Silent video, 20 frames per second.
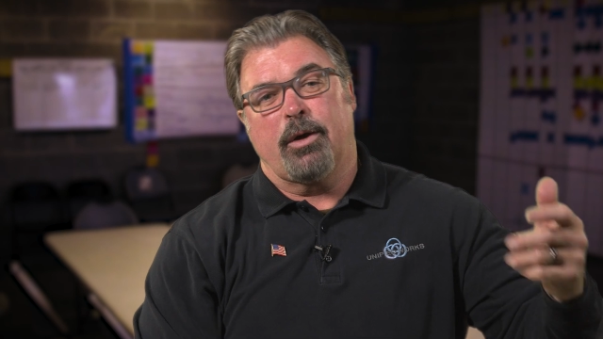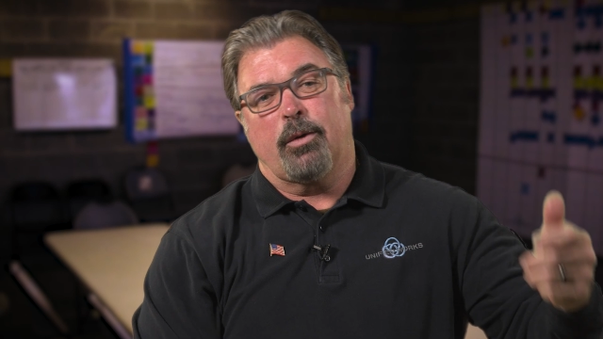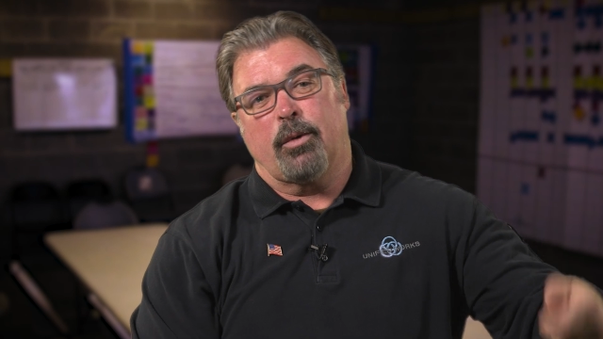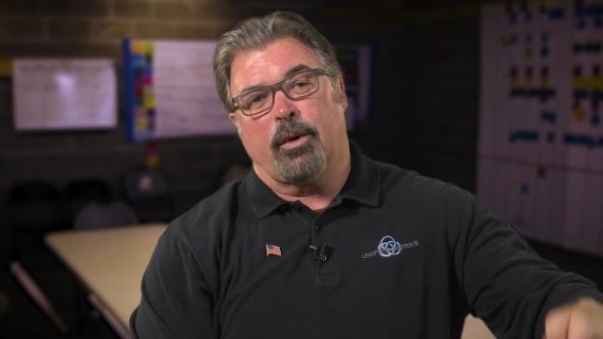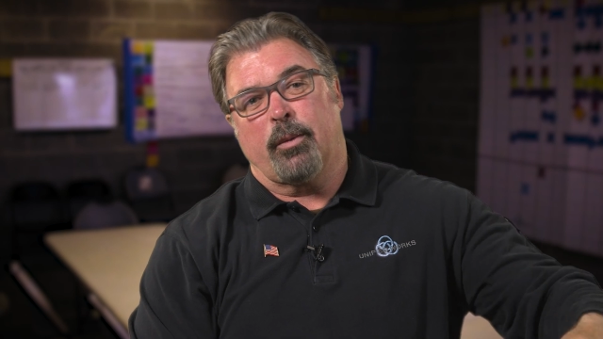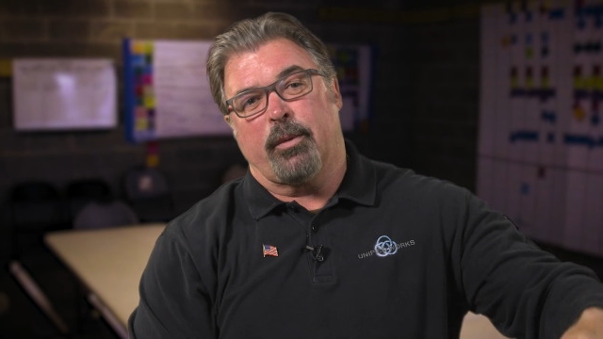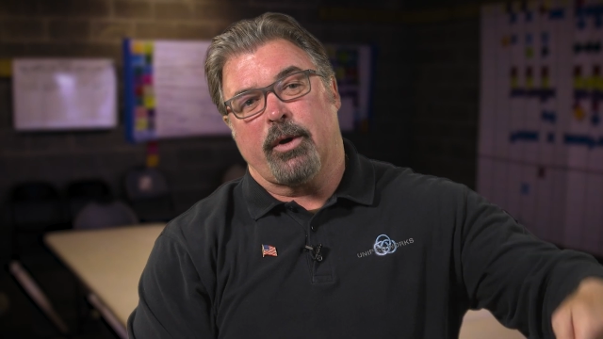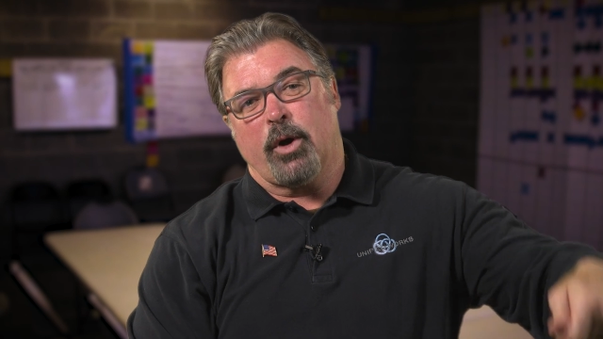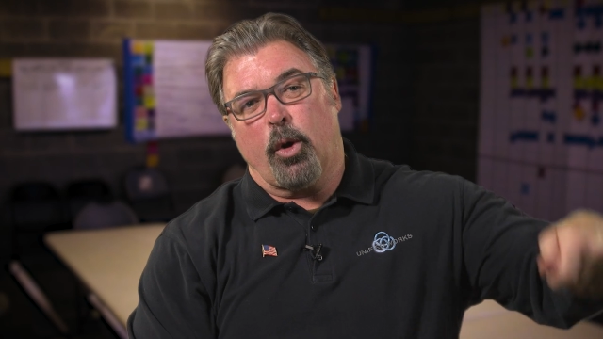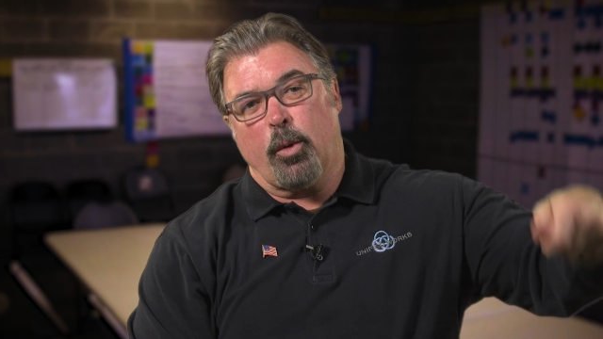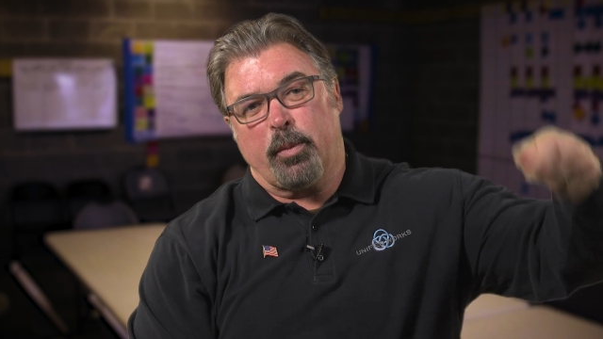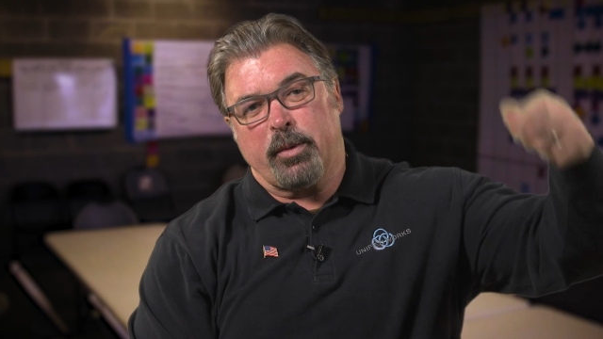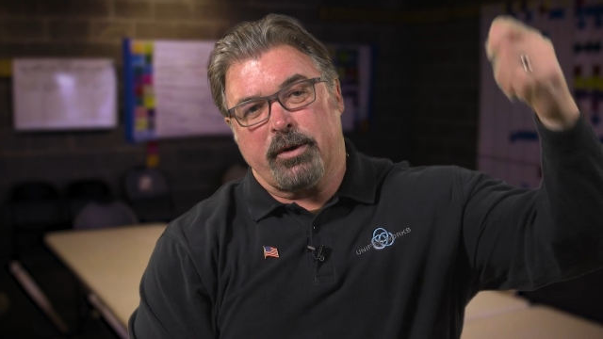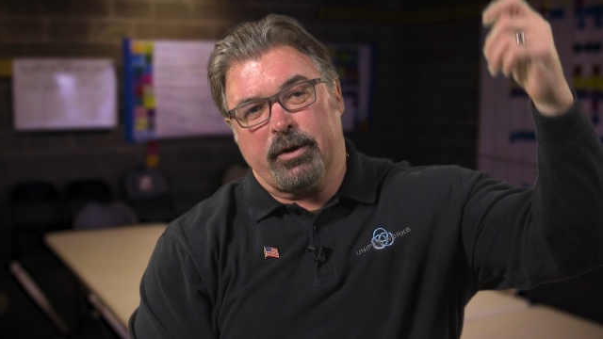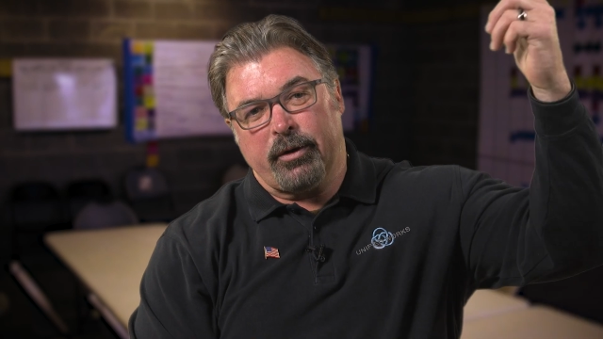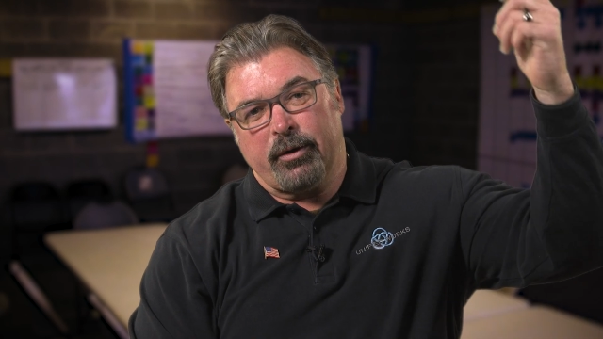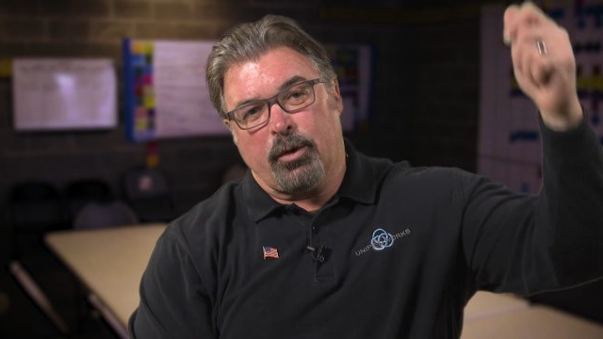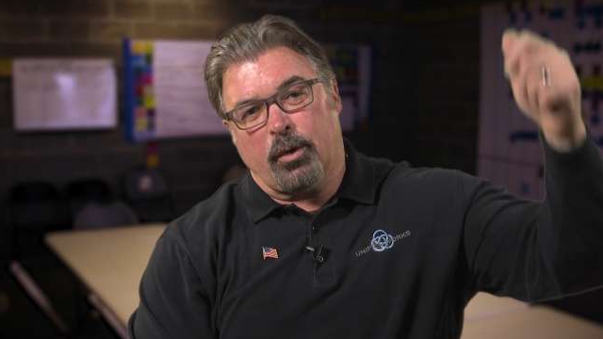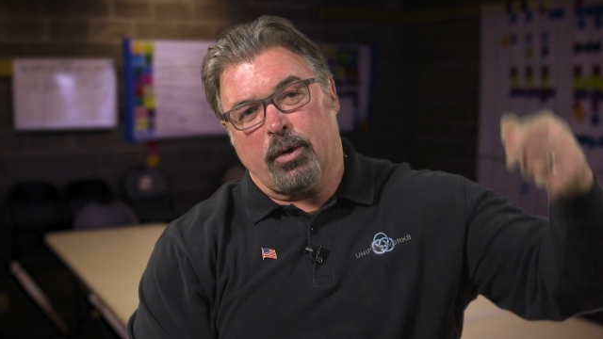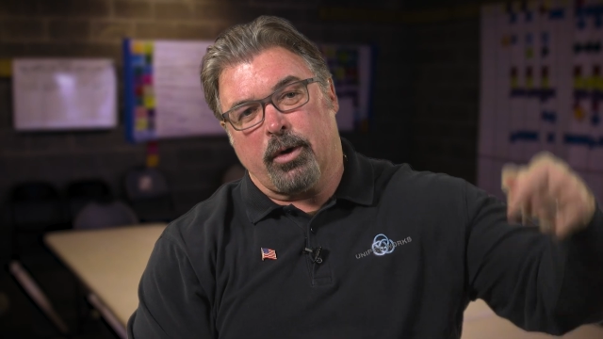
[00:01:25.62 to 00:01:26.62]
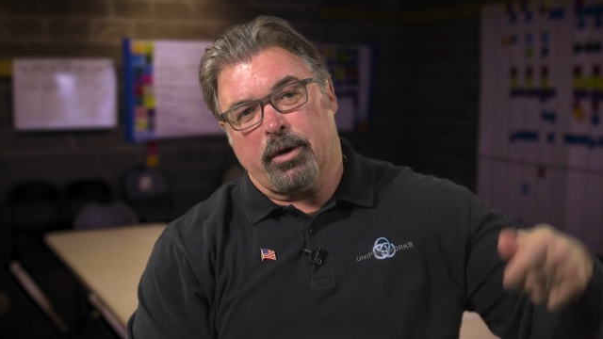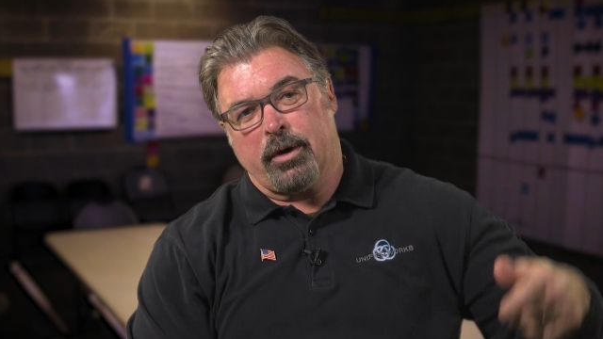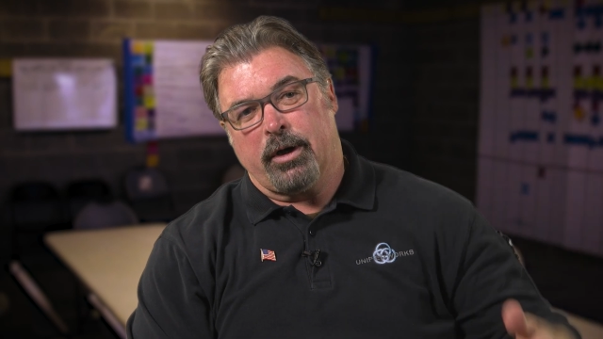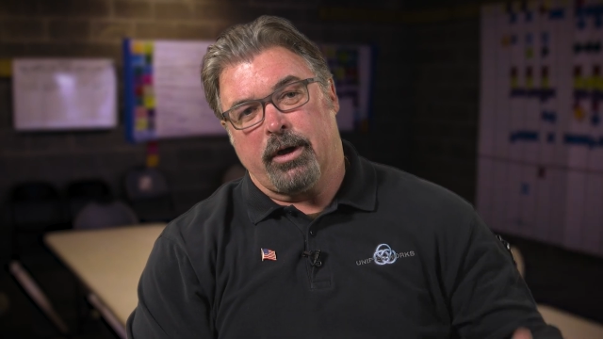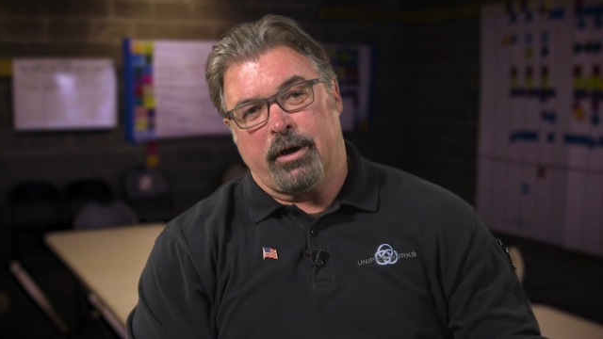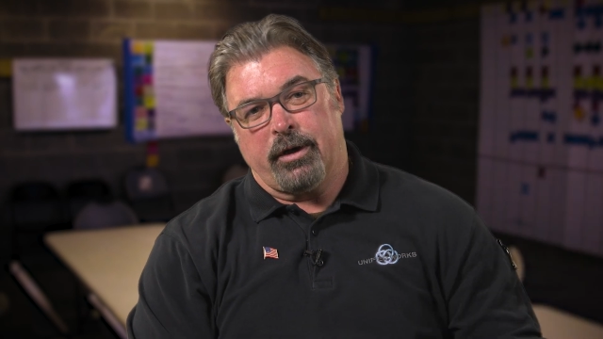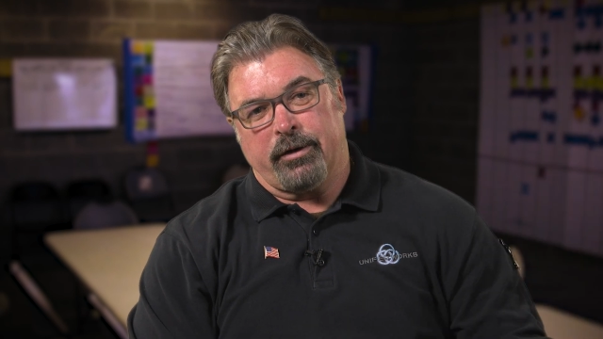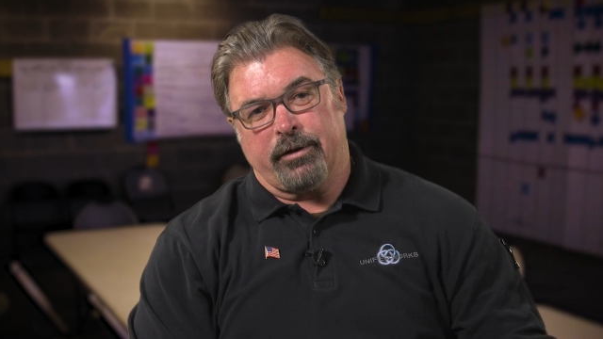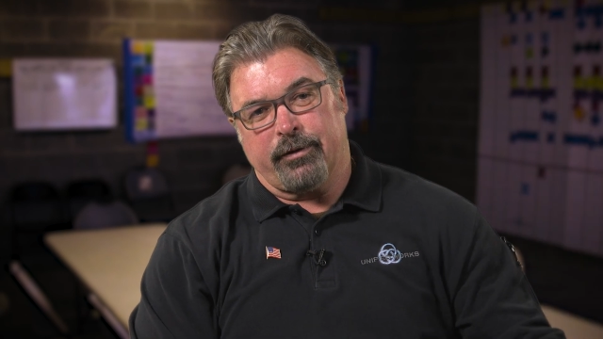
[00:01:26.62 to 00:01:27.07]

When we open the door,